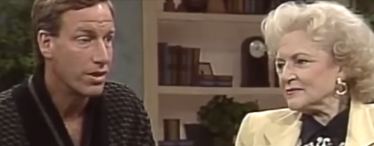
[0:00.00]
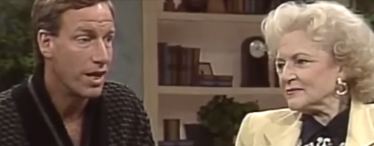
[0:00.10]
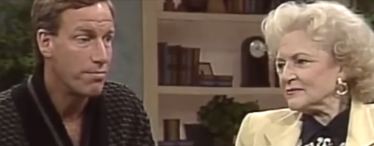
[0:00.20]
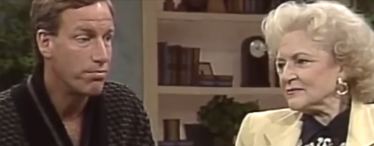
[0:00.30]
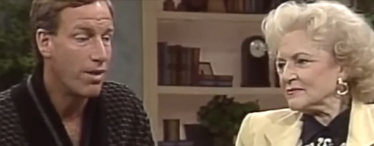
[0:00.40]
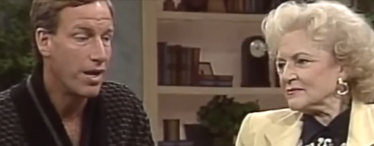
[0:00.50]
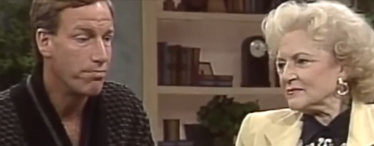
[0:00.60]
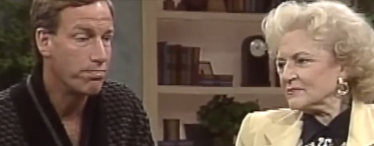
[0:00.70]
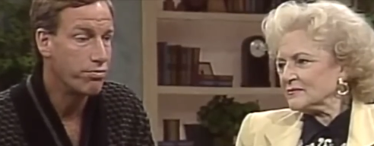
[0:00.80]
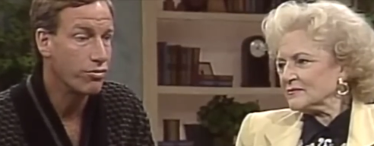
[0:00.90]
Speaker 1: I, I
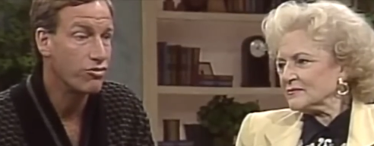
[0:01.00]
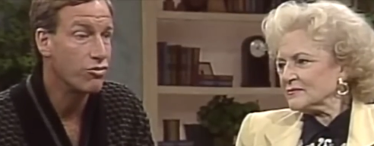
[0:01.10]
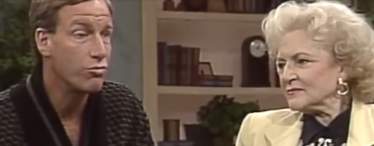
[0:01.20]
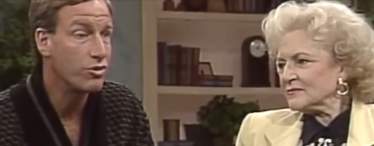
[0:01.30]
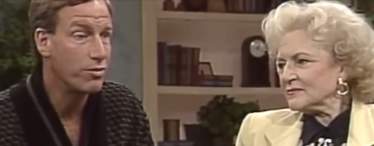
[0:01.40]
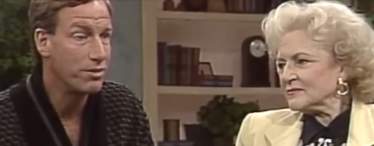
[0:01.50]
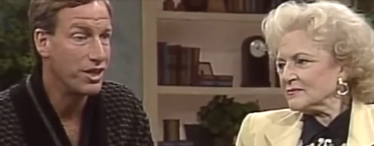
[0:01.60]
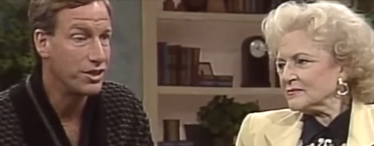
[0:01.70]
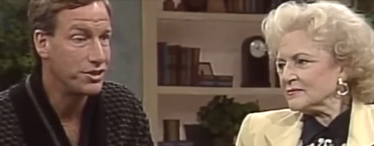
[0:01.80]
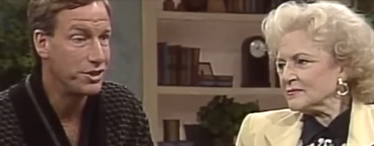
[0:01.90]
presumed that
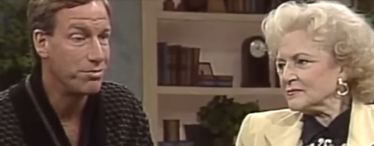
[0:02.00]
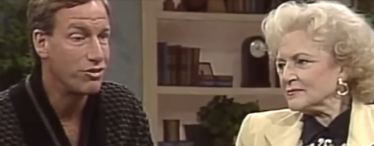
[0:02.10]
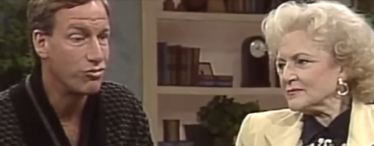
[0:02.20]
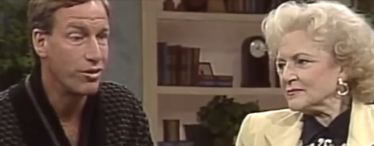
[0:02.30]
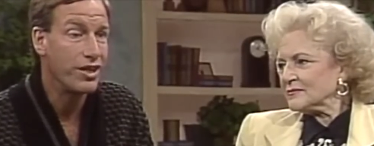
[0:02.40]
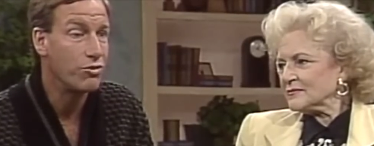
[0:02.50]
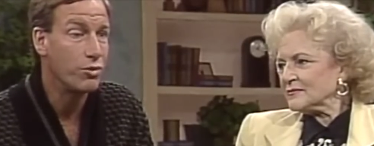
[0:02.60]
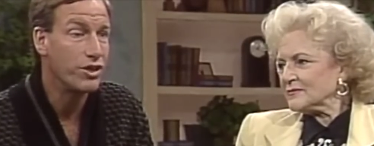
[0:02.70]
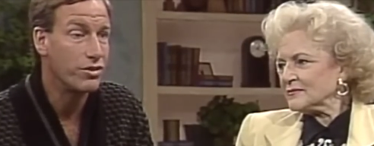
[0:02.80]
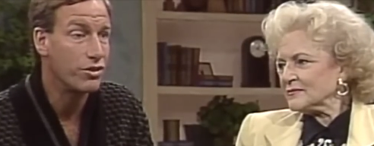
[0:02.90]
because she'd been trained,
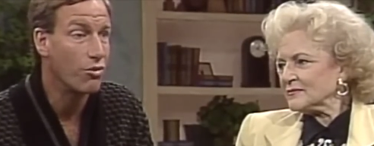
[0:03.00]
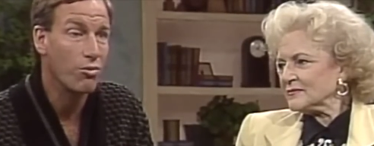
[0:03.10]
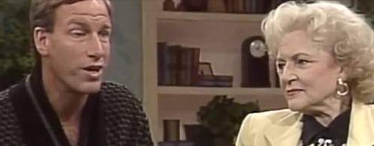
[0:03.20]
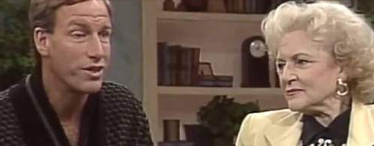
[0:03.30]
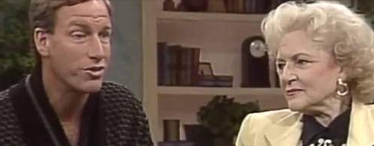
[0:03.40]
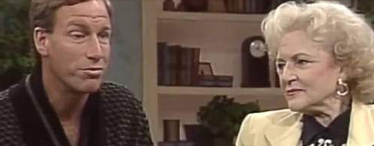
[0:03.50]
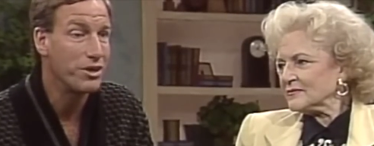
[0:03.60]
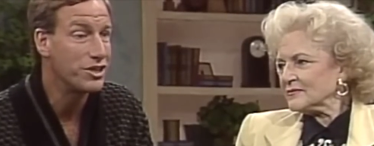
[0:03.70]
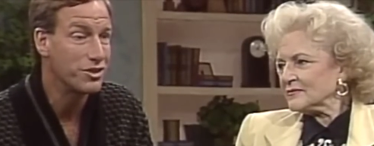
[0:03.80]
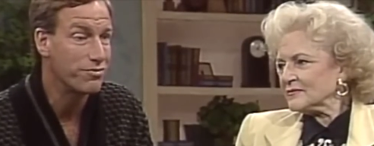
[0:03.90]
we could go running on the
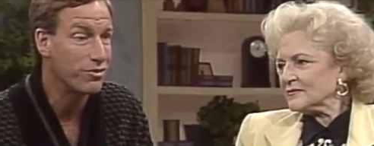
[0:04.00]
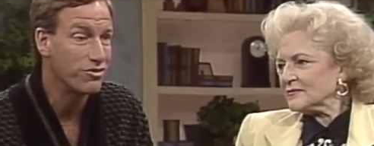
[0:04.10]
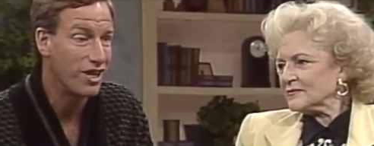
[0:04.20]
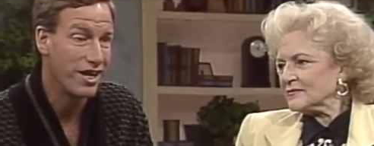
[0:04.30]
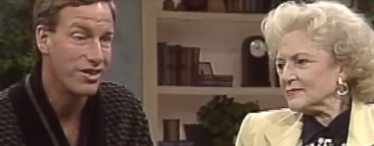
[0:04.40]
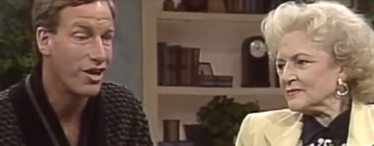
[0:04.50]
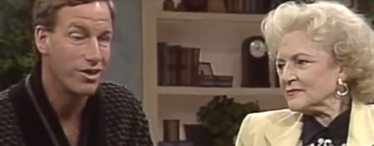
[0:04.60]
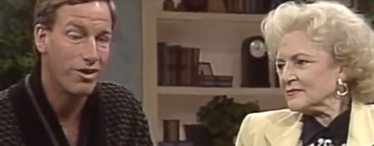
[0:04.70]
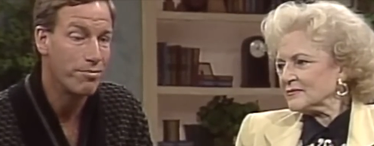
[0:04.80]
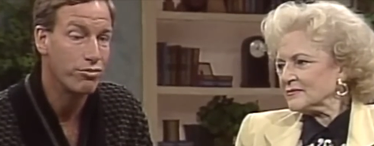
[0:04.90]
beach the first day I got
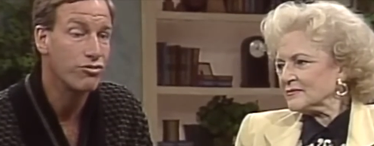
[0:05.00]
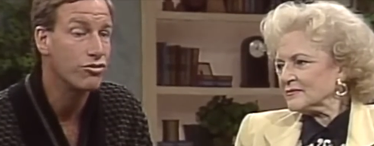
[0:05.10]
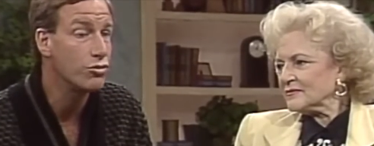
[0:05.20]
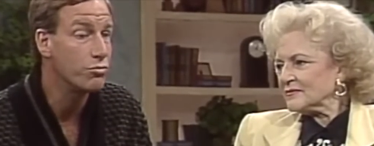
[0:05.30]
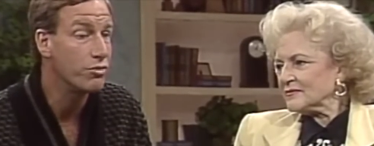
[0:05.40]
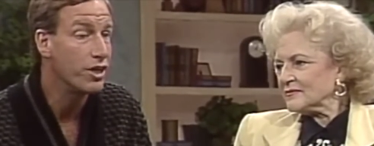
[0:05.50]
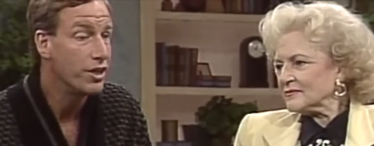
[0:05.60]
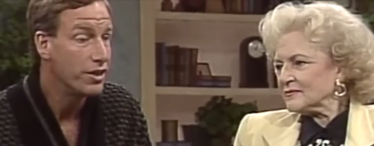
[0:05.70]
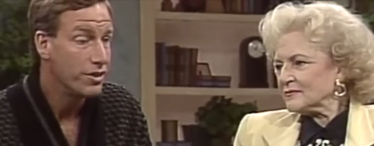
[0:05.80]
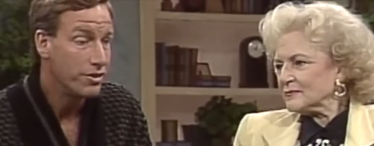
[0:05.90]
her. I presumed
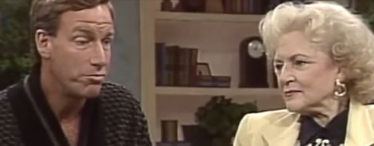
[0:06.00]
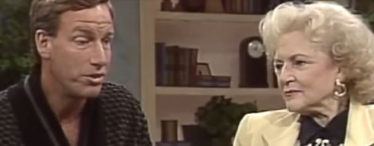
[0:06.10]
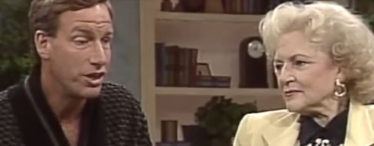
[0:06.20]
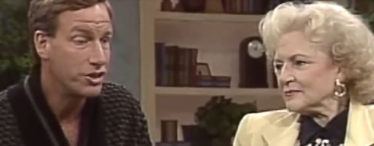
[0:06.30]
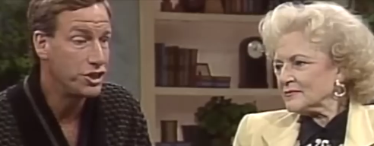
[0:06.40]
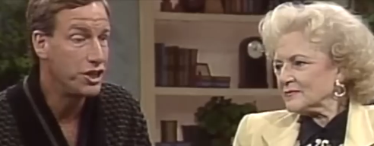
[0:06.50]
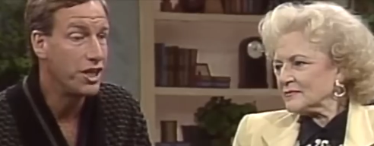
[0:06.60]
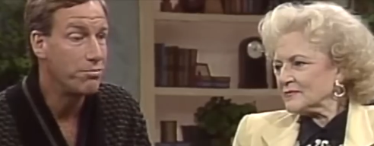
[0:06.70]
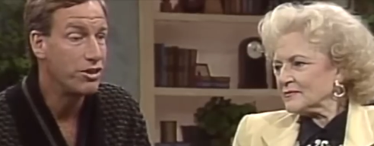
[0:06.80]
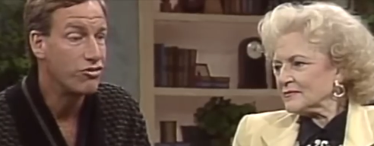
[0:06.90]
that because she
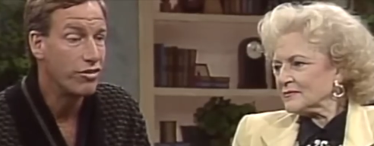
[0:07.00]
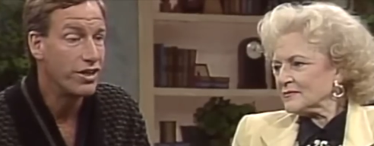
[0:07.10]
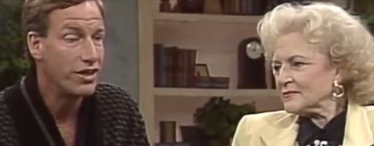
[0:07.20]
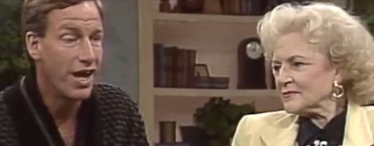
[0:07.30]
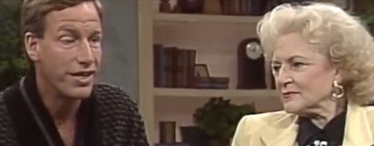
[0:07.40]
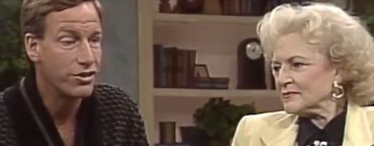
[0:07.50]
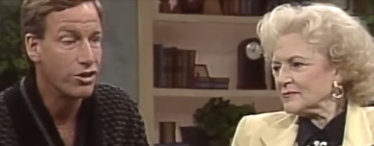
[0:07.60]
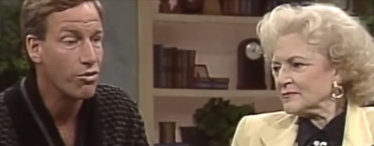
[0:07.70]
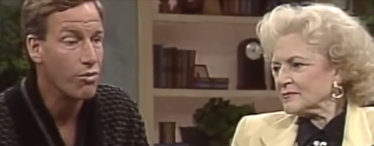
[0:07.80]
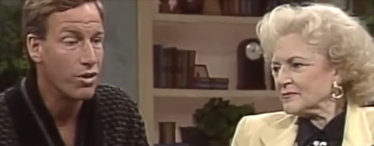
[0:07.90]
had been trained, I could
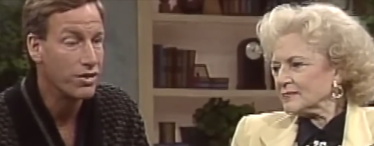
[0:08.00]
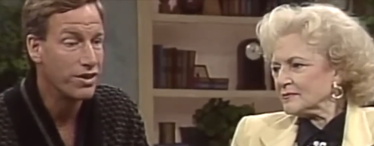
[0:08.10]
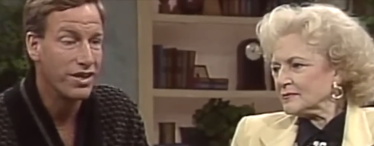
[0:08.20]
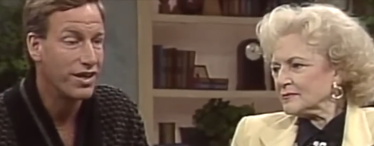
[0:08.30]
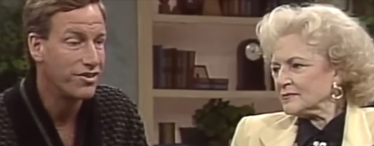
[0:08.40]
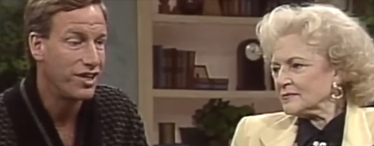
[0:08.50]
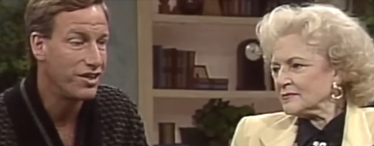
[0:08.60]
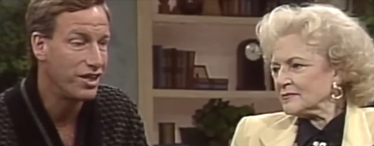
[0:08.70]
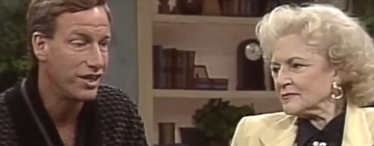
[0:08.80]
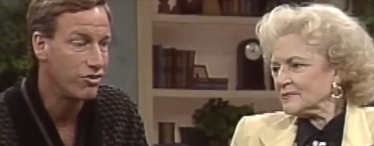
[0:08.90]
go on uh, a
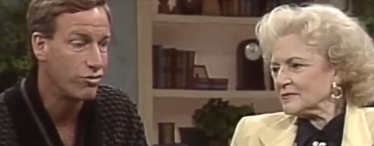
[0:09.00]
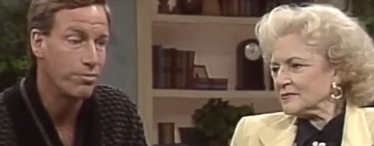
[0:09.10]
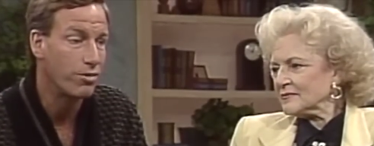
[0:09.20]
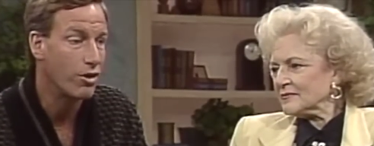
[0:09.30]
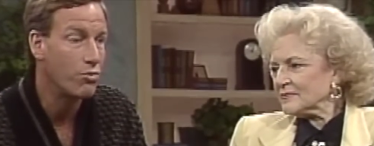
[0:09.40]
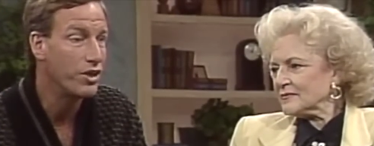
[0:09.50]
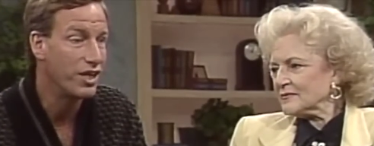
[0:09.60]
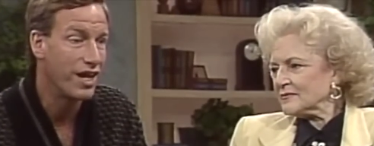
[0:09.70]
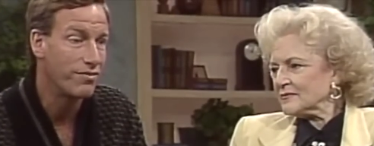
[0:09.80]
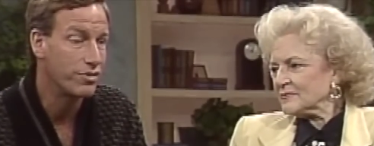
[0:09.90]
10 day trip a
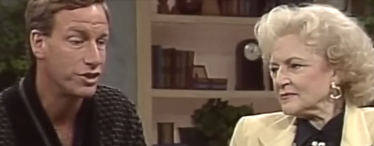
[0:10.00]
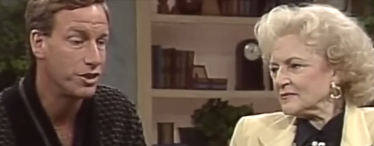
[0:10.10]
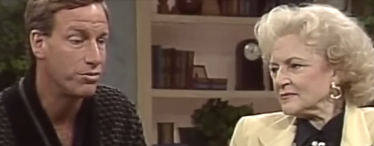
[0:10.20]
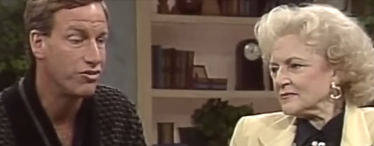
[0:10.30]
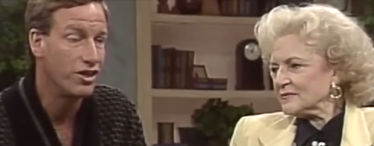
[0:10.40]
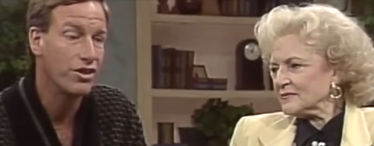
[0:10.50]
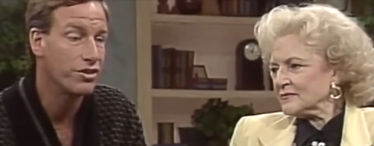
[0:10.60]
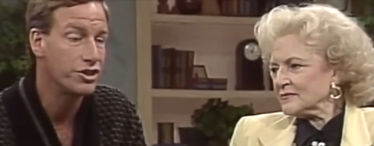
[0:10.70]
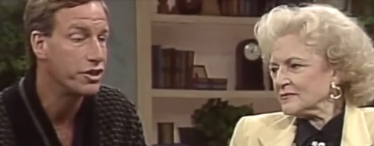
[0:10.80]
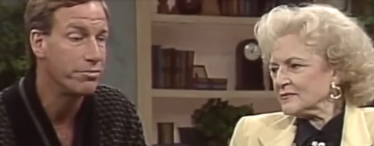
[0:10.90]
week after she was here
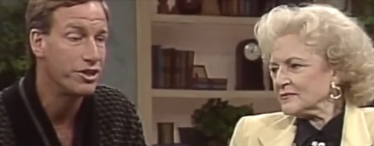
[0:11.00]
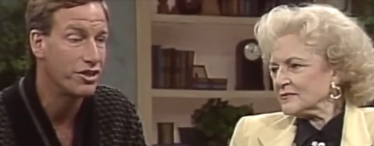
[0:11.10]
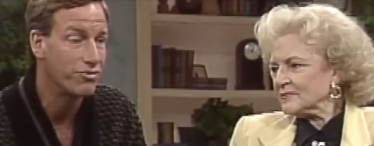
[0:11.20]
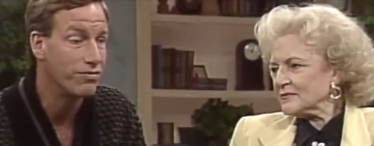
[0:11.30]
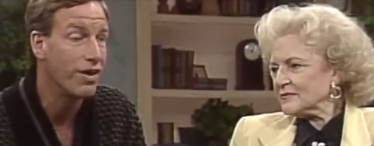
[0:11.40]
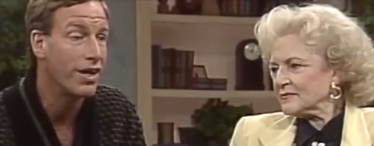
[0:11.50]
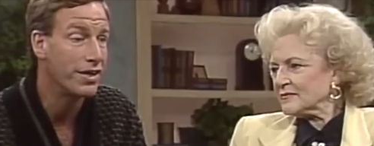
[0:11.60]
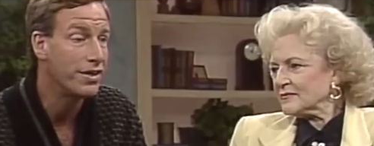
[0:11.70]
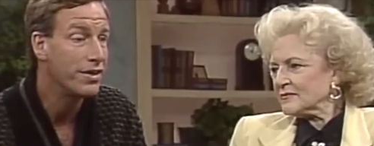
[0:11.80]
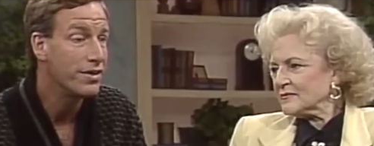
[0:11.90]
and she'd be just fine.